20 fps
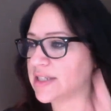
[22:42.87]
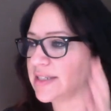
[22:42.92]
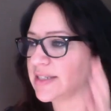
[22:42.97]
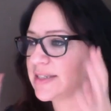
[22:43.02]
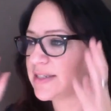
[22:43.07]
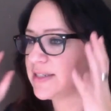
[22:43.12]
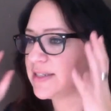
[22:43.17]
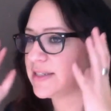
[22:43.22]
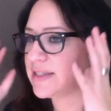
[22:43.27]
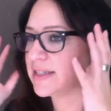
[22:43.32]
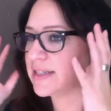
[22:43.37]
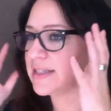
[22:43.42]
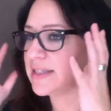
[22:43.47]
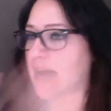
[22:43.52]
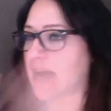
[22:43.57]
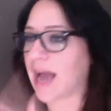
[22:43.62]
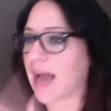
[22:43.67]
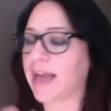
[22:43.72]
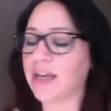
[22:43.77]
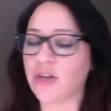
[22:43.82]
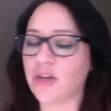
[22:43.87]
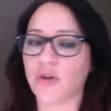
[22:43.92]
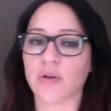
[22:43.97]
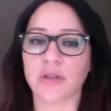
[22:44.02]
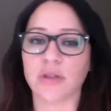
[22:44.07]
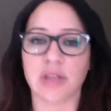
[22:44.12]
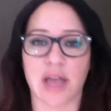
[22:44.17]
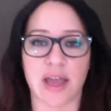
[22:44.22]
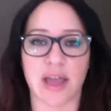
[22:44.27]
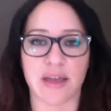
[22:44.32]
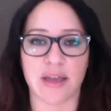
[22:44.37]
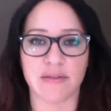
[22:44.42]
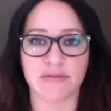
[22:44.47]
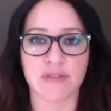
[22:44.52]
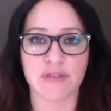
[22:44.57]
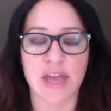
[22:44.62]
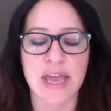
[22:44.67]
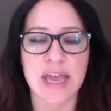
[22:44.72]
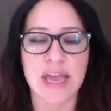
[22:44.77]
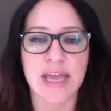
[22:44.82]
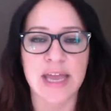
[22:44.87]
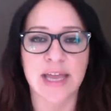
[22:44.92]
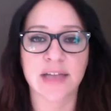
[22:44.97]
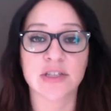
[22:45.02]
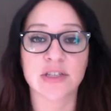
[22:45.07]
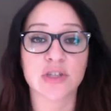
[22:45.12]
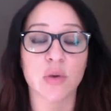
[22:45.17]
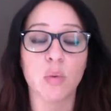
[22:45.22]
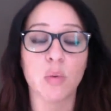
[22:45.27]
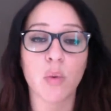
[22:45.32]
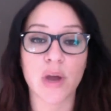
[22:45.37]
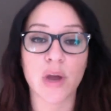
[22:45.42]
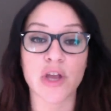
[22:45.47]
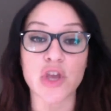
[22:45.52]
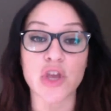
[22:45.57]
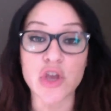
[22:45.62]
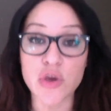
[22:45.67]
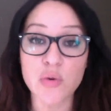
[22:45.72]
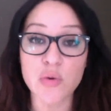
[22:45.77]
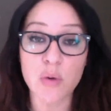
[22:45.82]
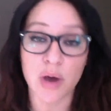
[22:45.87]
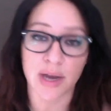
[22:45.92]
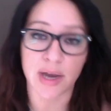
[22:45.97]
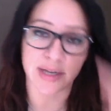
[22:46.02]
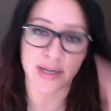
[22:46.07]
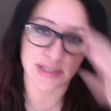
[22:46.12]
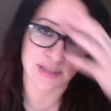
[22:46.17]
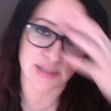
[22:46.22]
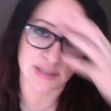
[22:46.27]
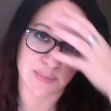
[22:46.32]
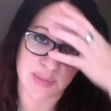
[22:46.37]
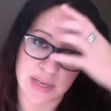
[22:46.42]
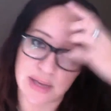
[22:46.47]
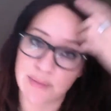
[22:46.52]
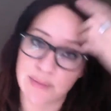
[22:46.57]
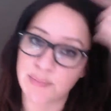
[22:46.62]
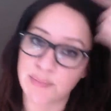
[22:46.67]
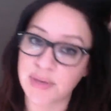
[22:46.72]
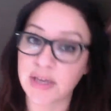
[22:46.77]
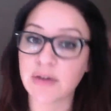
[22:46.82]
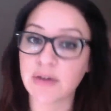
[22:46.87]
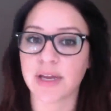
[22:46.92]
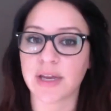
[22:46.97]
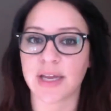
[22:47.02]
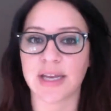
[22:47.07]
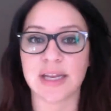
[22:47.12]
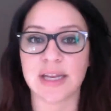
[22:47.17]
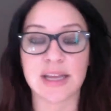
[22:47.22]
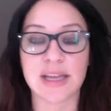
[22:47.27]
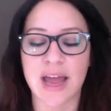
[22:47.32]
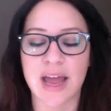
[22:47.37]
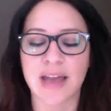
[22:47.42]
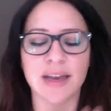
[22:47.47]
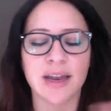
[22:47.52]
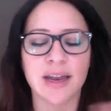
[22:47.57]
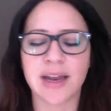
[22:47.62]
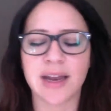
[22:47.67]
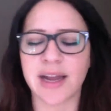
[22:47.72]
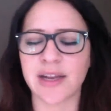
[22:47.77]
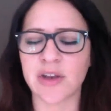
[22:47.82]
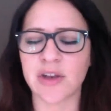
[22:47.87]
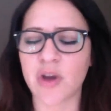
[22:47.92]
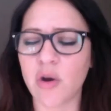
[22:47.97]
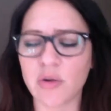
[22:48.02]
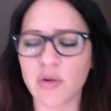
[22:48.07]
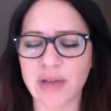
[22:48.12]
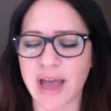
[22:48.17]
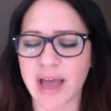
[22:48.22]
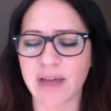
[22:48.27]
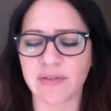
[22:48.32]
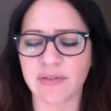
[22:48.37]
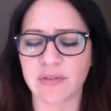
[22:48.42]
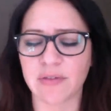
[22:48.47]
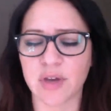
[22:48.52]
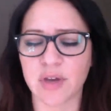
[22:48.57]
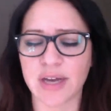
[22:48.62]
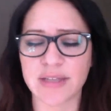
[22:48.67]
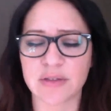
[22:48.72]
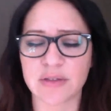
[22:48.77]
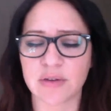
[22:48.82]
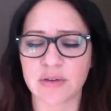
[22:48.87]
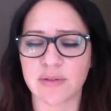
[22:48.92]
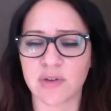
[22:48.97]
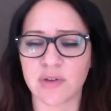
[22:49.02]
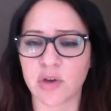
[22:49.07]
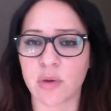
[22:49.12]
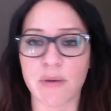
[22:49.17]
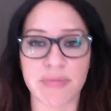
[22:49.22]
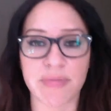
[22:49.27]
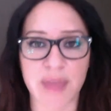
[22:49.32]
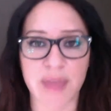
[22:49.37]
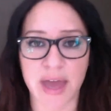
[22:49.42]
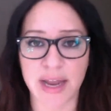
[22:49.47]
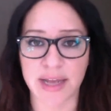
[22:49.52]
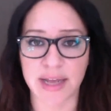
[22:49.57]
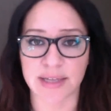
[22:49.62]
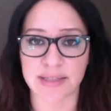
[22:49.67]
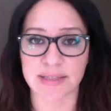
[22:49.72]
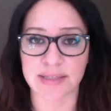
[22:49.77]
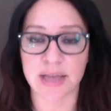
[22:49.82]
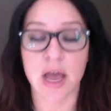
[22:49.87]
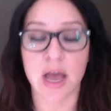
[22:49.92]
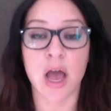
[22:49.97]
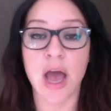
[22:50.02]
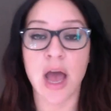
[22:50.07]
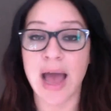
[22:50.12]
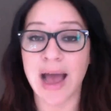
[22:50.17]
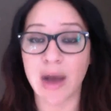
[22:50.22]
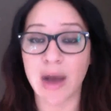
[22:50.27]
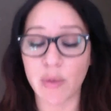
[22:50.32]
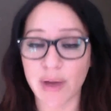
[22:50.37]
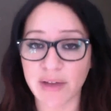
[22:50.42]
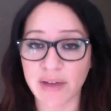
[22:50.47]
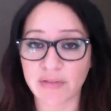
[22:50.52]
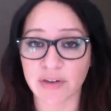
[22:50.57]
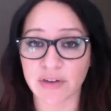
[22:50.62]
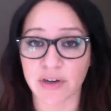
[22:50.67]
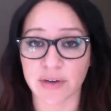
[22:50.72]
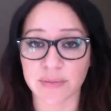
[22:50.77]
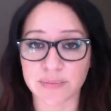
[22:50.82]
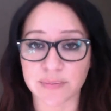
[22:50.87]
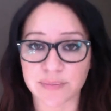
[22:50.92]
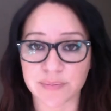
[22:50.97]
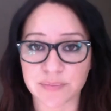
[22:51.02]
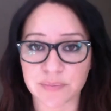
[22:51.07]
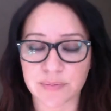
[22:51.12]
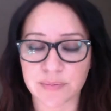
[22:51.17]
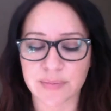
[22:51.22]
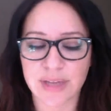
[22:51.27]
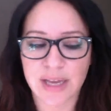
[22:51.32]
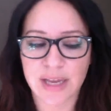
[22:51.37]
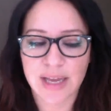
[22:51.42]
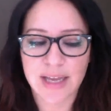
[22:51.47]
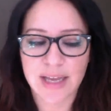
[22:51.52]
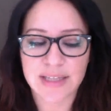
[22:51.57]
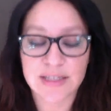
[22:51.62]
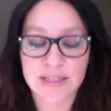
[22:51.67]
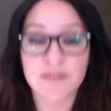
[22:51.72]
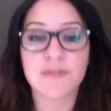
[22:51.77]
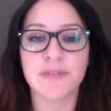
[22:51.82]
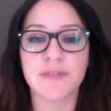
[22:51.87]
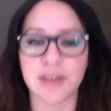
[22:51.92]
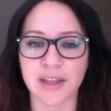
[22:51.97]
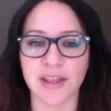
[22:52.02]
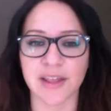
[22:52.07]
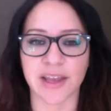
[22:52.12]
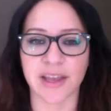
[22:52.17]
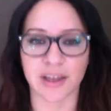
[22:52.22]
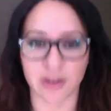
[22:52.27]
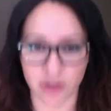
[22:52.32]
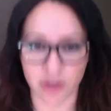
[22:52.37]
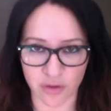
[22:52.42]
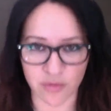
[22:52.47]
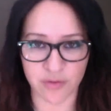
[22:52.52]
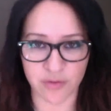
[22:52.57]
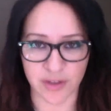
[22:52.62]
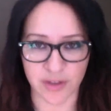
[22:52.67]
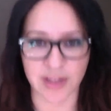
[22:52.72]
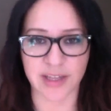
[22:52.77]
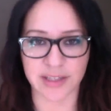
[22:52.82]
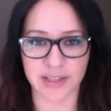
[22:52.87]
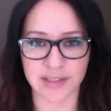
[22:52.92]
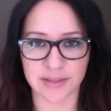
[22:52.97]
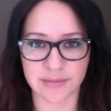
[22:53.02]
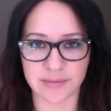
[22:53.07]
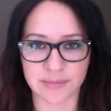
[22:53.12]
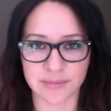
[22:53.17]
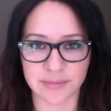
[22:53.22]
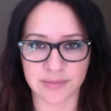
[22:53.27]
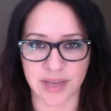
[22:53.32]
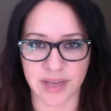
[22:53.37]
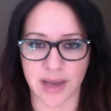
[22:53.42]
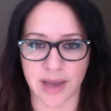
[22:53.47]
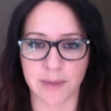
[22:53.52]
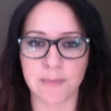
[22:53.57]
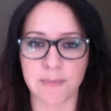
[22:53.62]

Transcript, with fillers: design your life into what you want it to be, period. Yeah, and I know half of you guys don't even know what that is. However, it's a feeling. You feel it, okay?